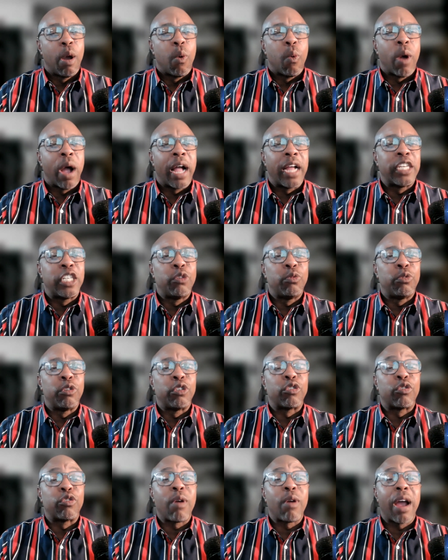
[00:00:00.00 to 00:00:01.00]
While she
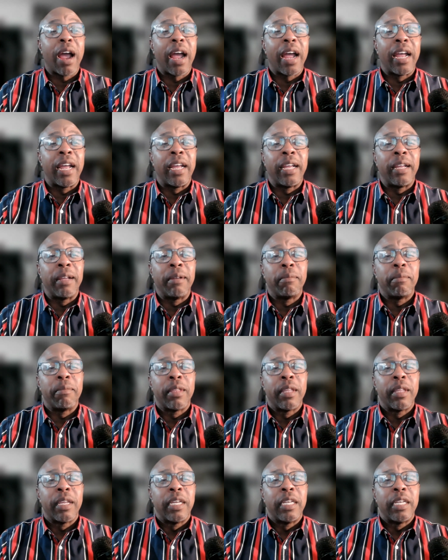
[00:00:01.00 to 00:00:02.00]
was crying,
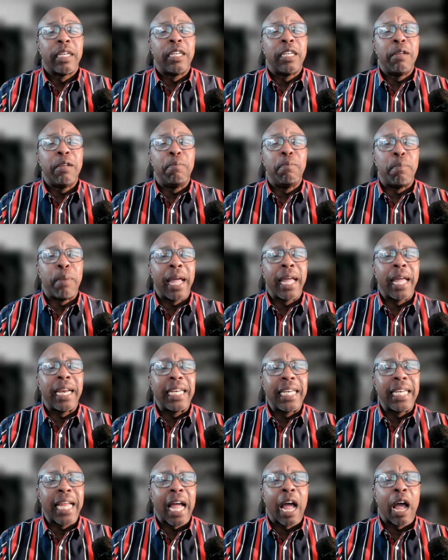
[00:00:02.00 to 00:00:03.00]
she
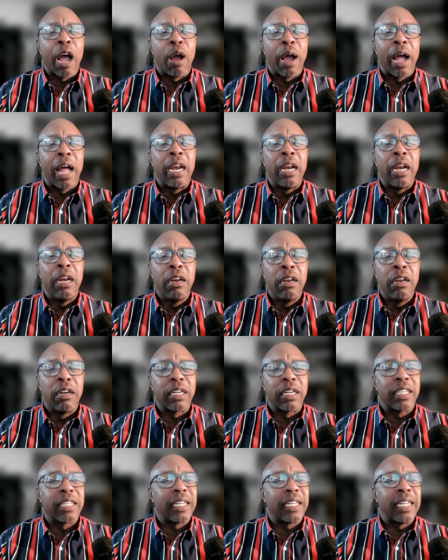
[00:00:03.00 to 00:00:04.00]
bent down and
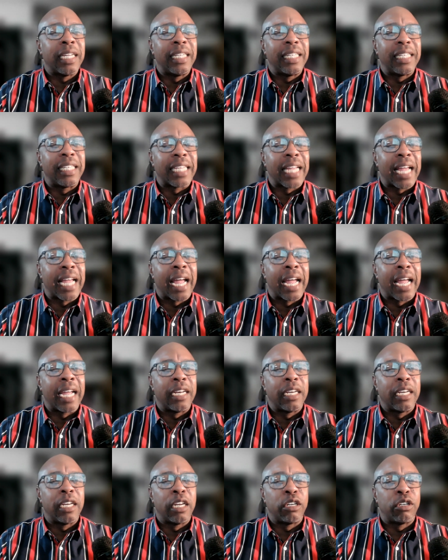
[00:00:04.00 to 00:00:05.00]
looked
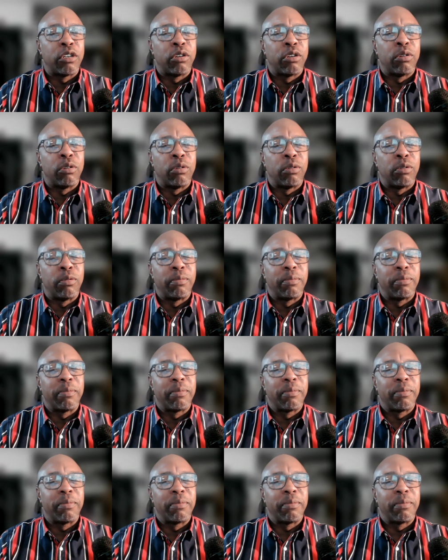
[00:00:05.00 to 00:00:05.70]
inside the tomb.